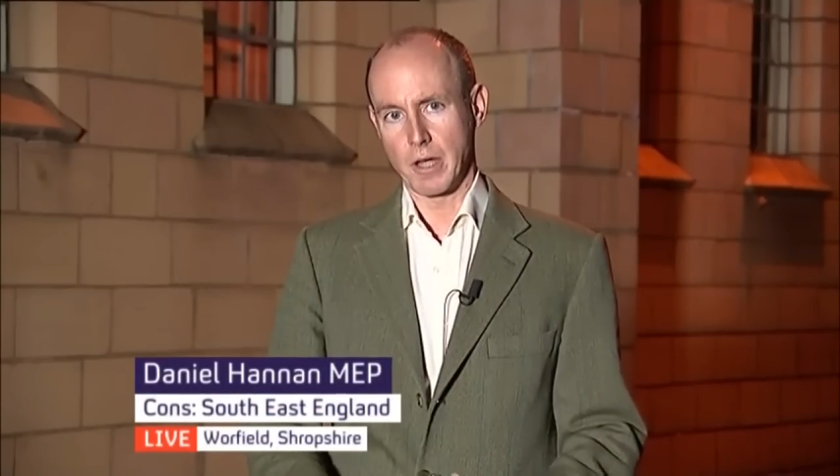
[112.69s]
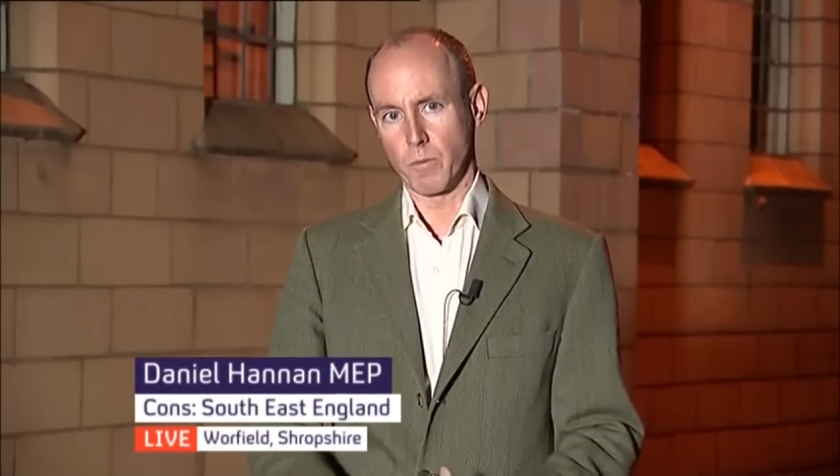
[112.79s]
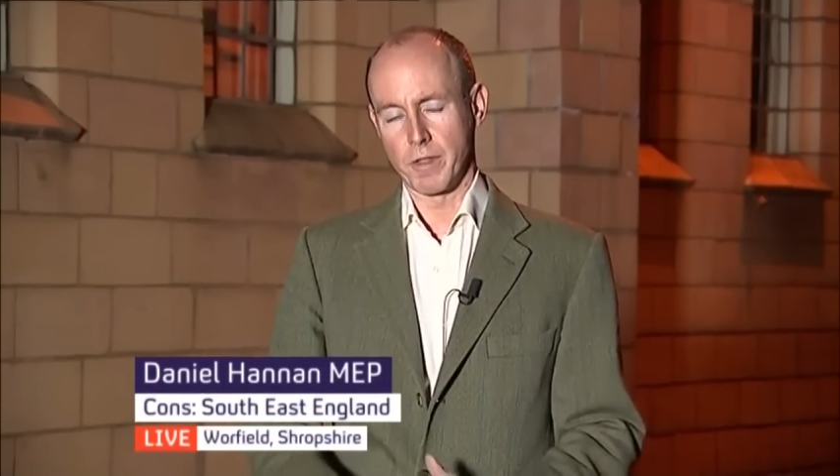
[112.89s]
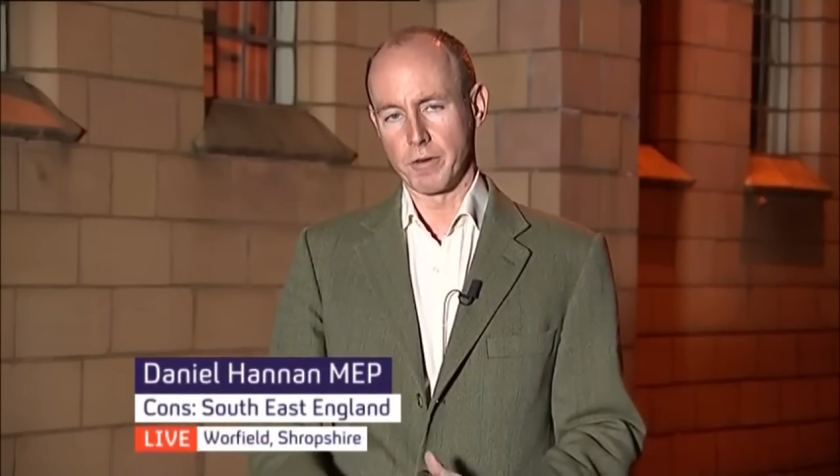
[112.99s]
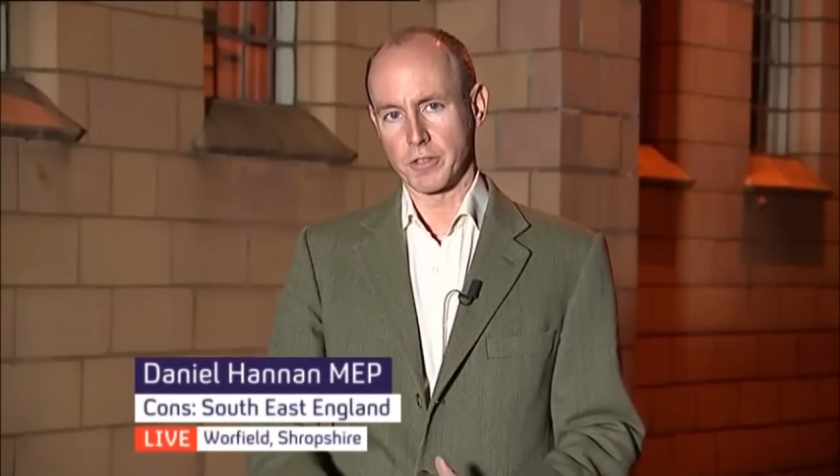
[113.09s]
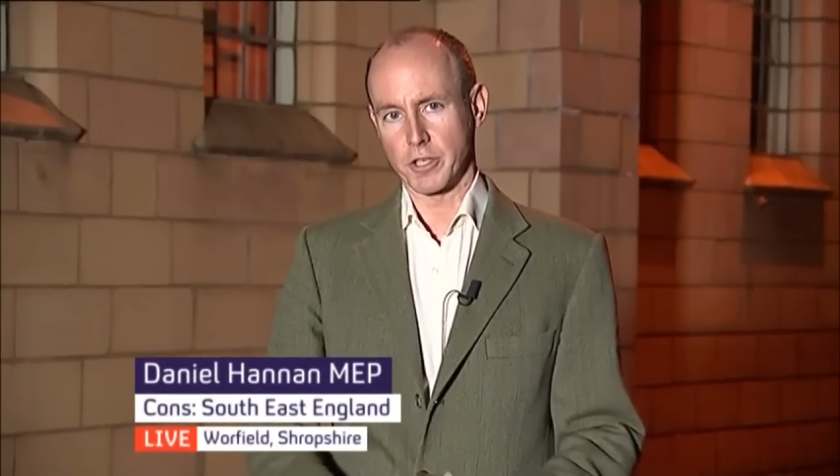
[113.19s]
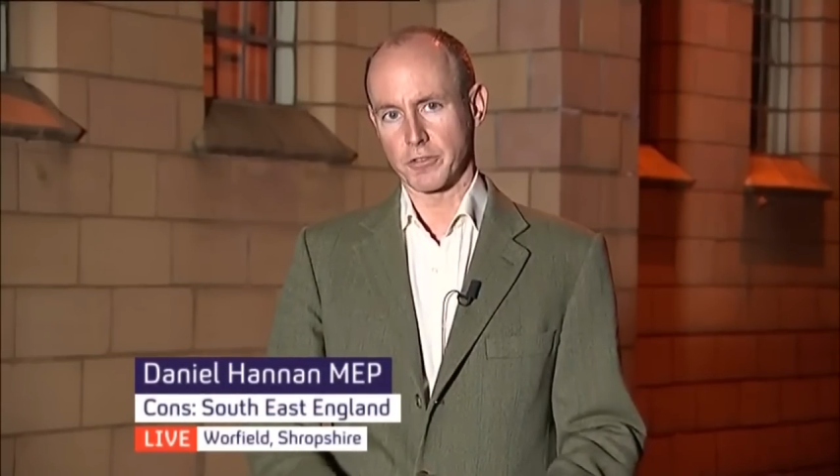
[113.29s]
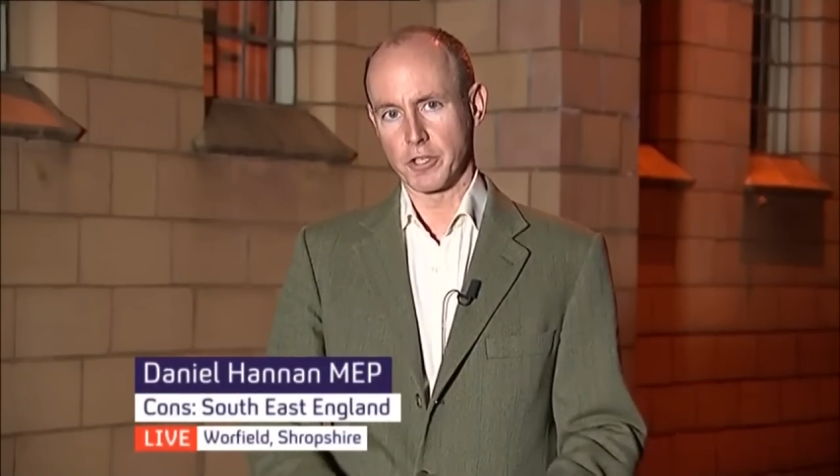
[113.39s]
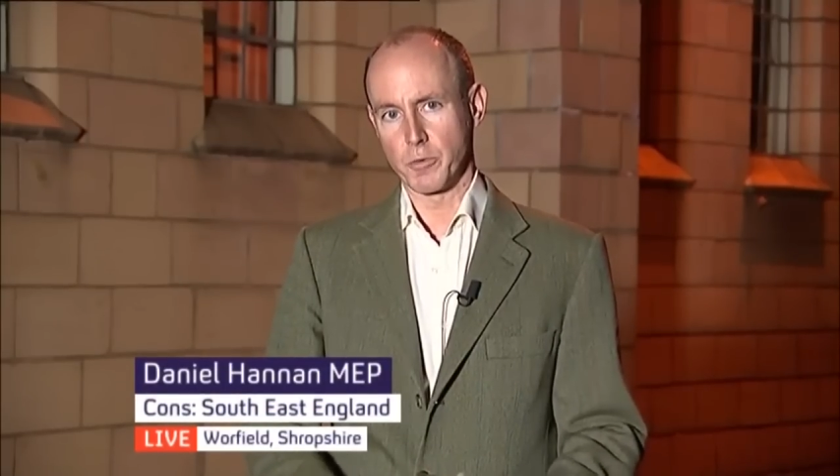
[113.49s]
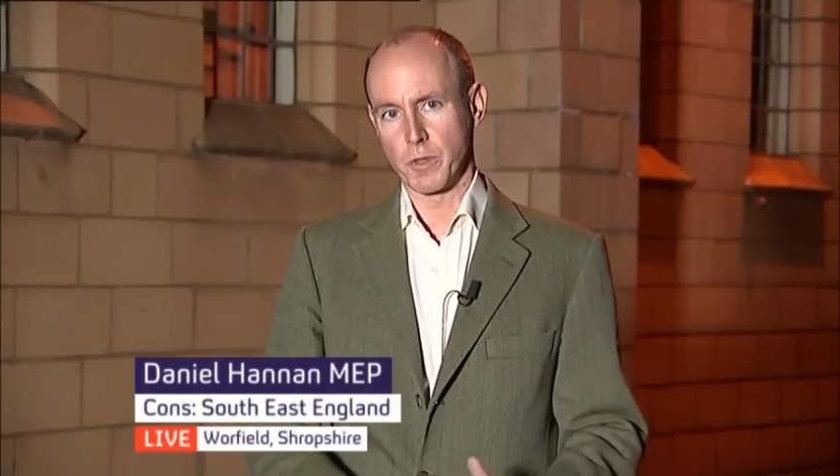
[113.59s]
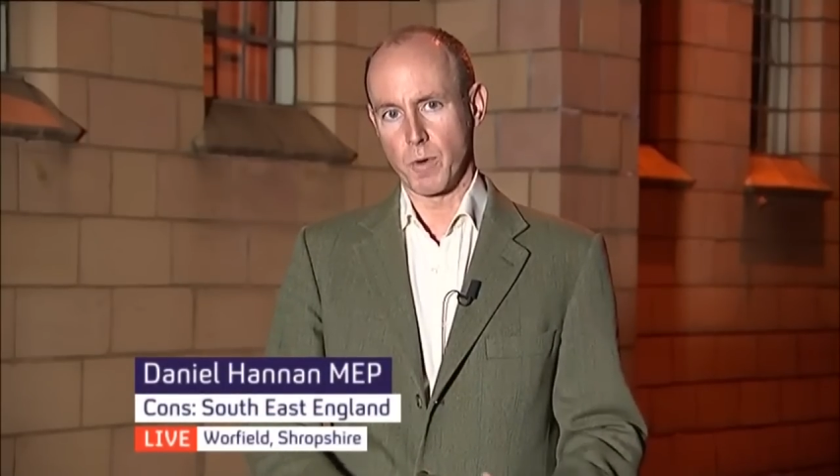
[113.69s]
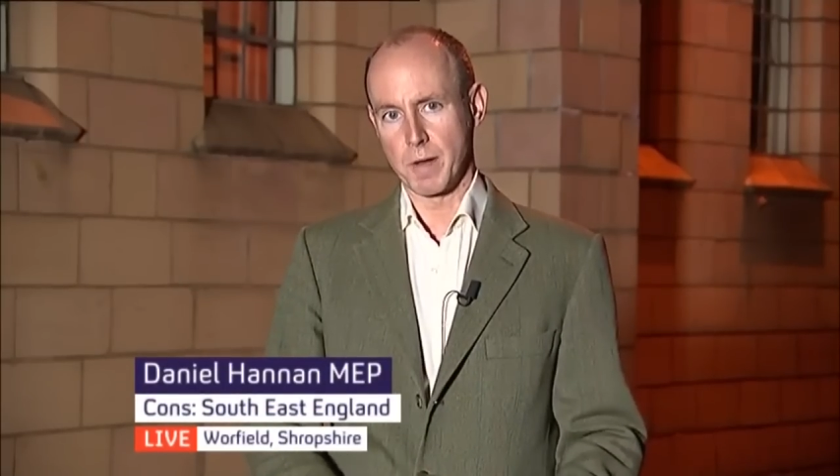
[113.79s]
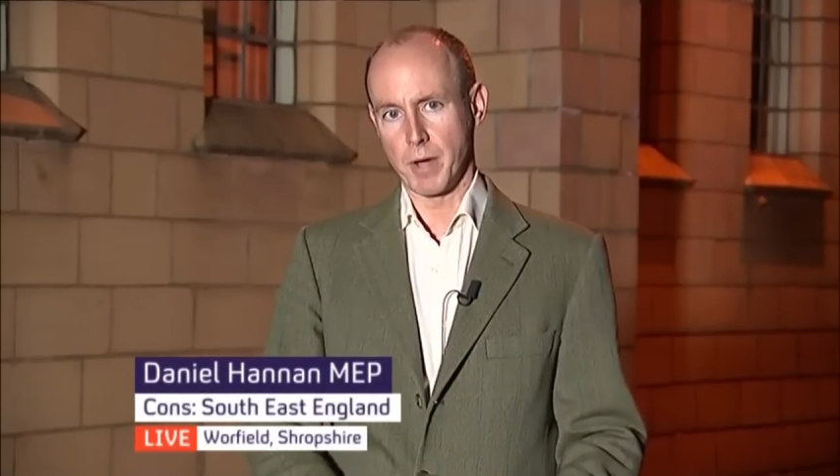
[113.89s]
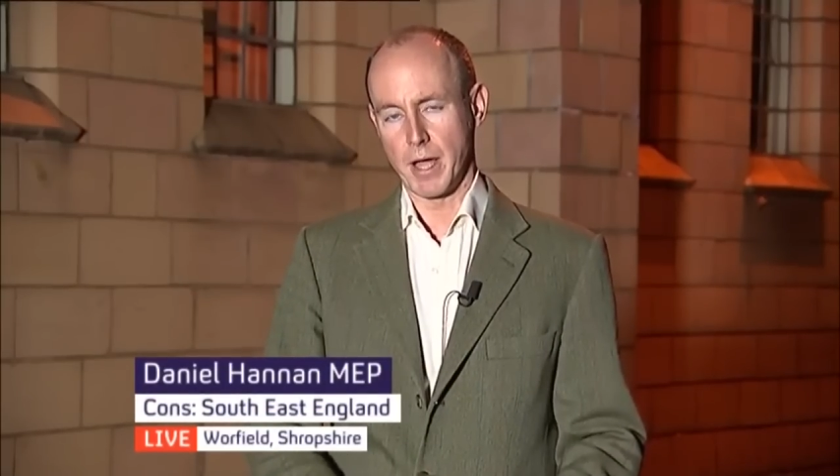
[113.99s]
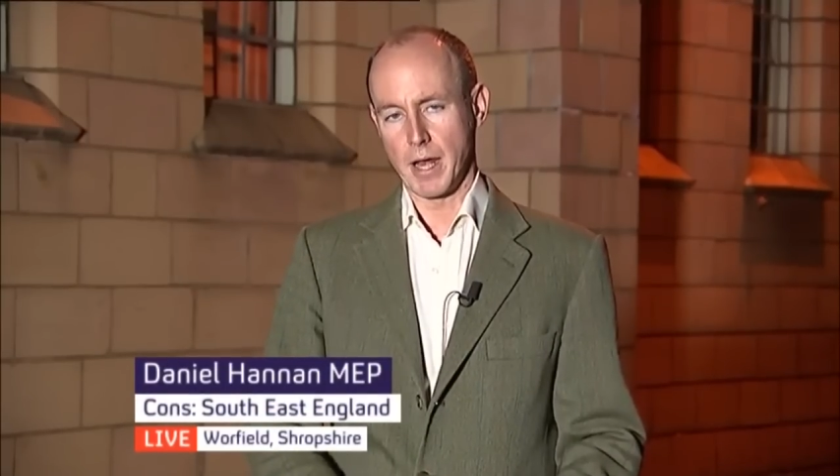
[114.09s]
whether it's just to do with
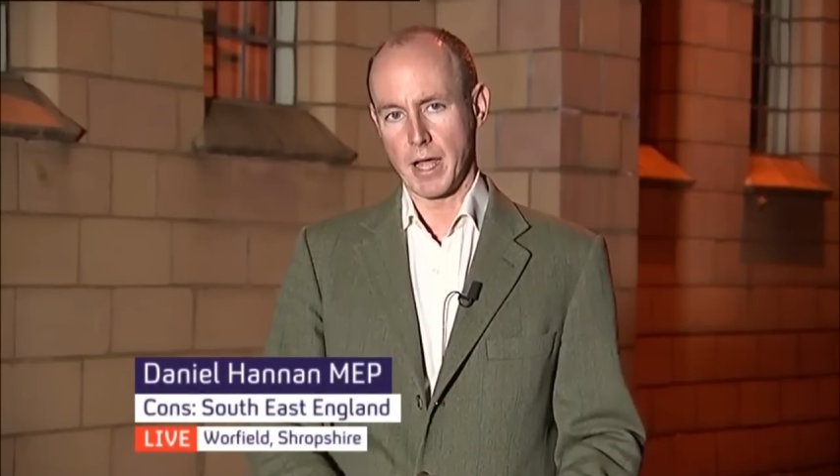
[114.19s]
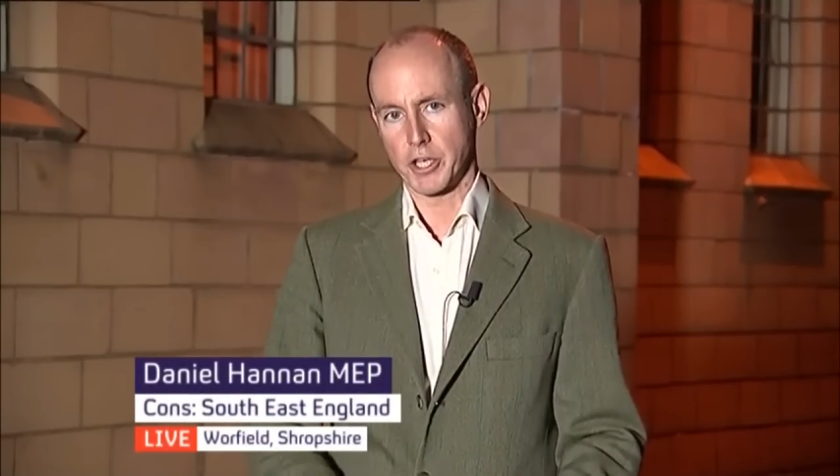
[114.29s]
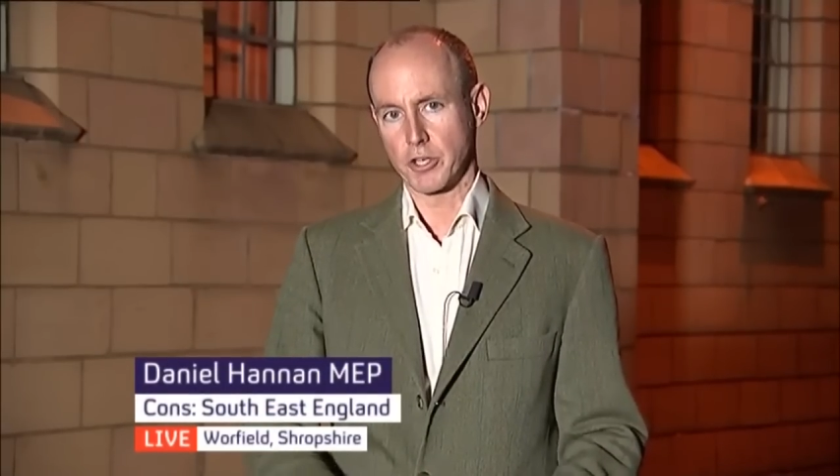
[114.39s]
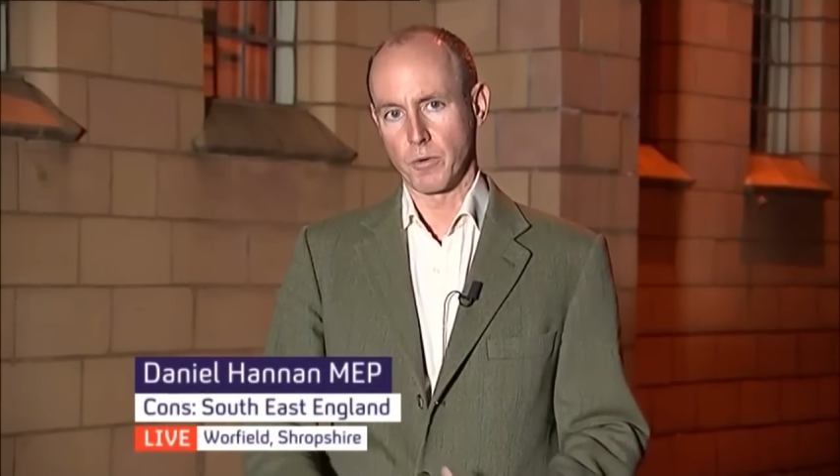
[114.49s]
one by-election